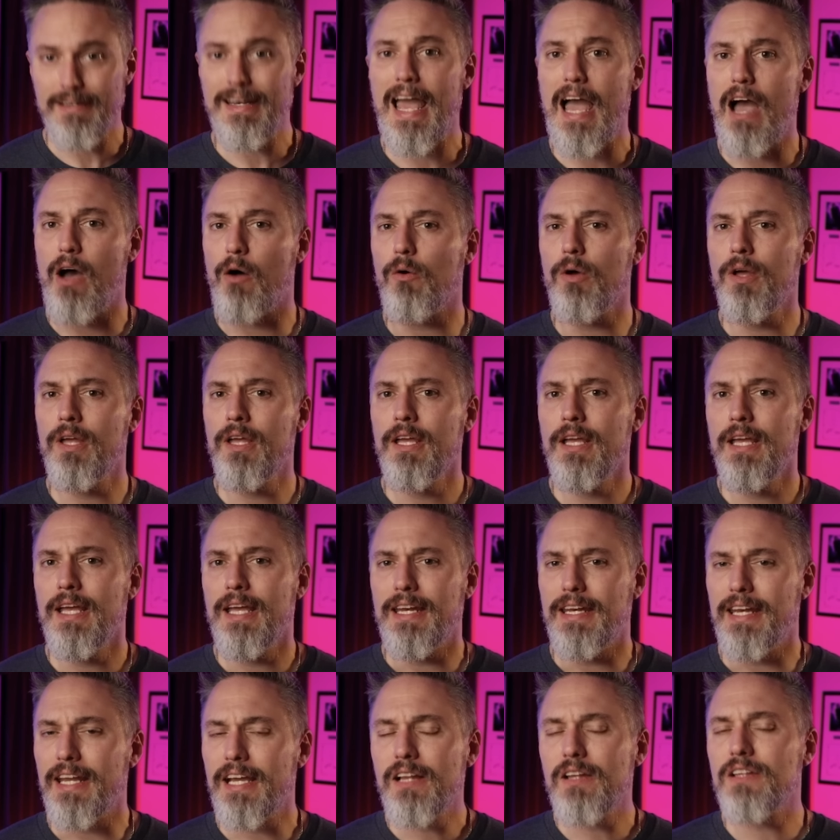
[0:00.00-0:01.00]
Now,
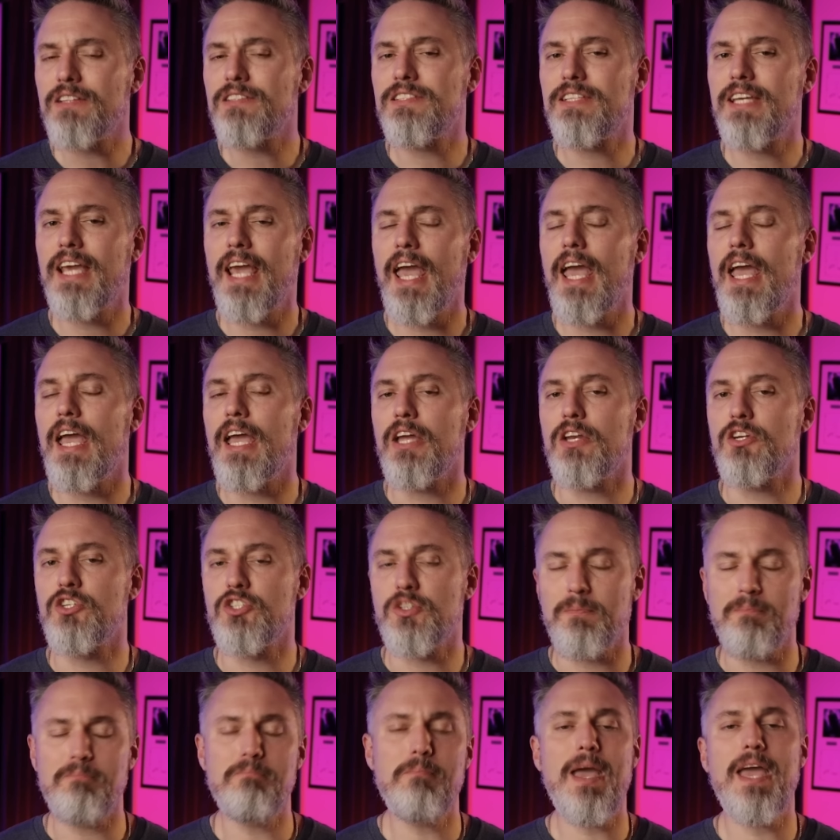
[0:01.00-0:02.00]
Nicolas
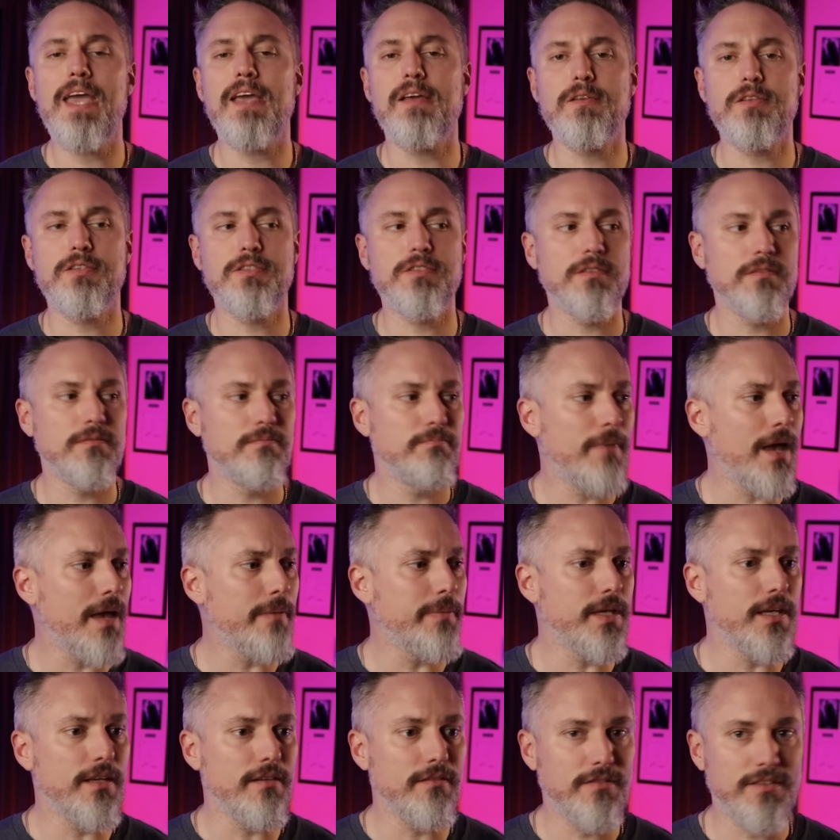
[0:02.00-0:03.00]
Cage makes
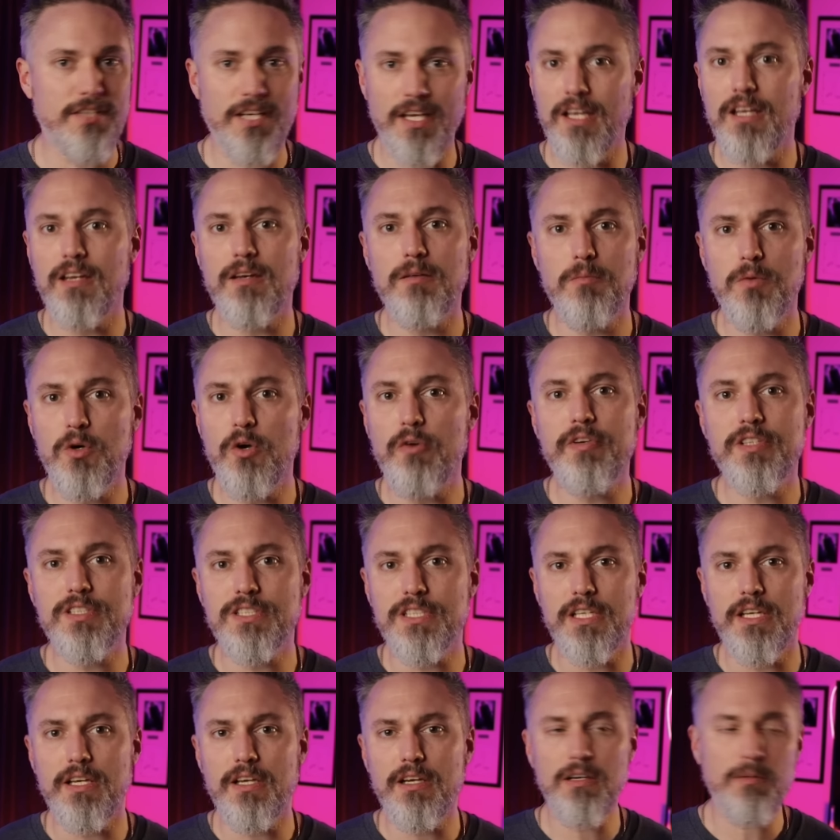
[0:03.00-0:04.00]
maybe 10
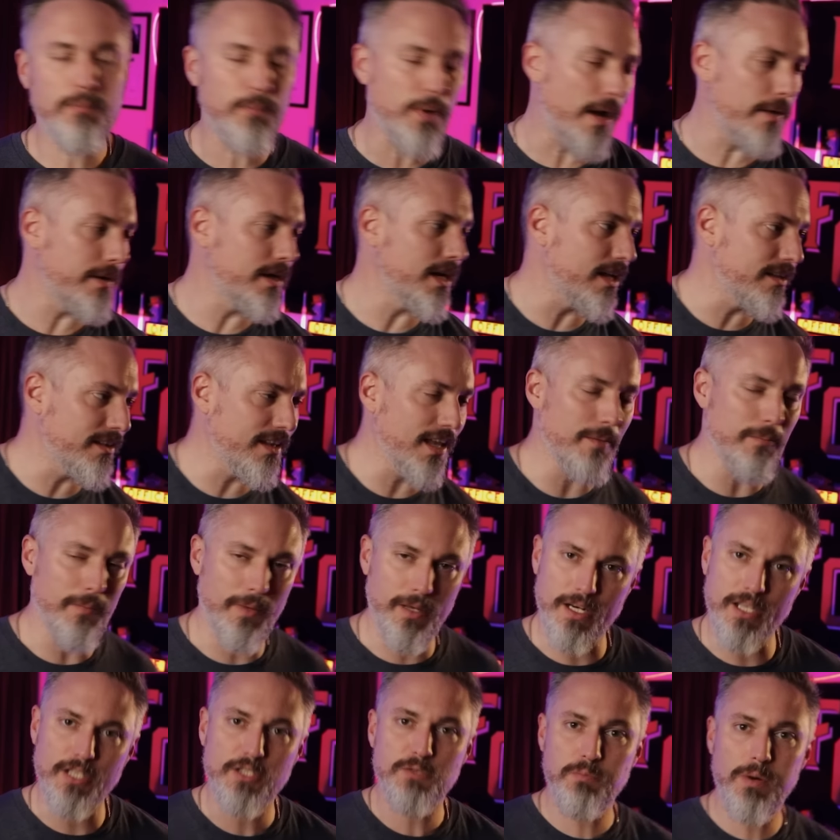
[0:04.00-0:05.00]
movies a year, probably not that
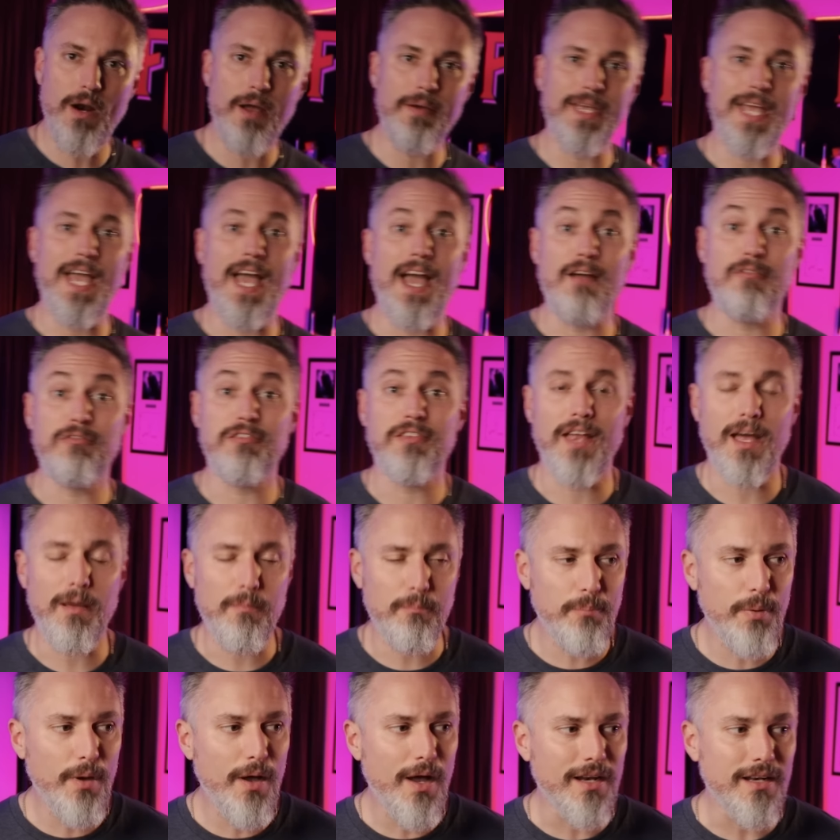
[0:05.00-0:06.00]
many, it's probably half
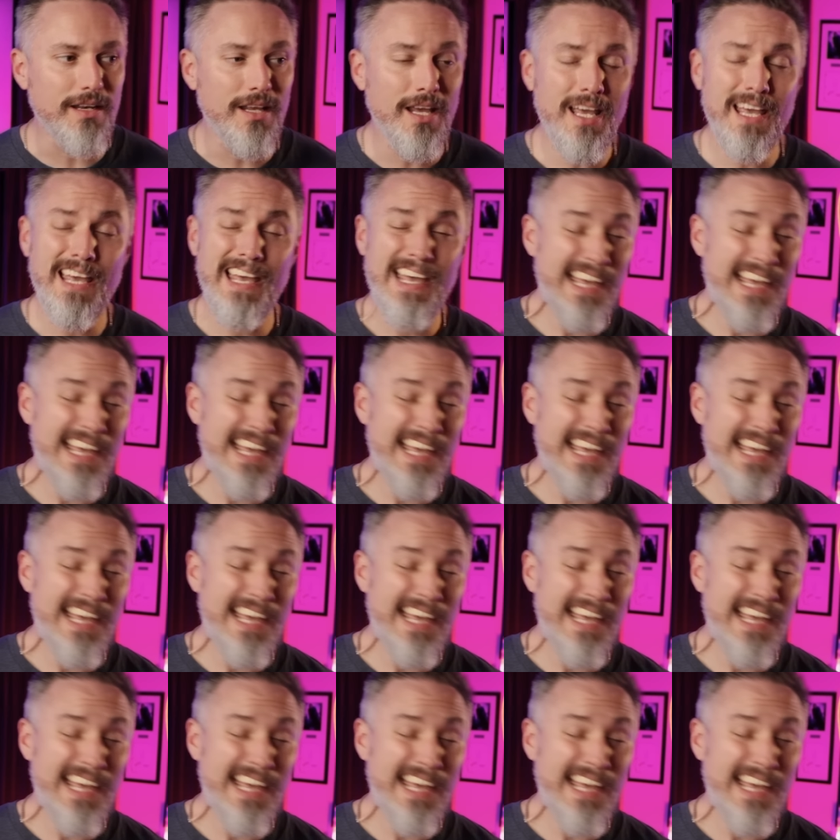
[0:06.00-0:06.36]
that, but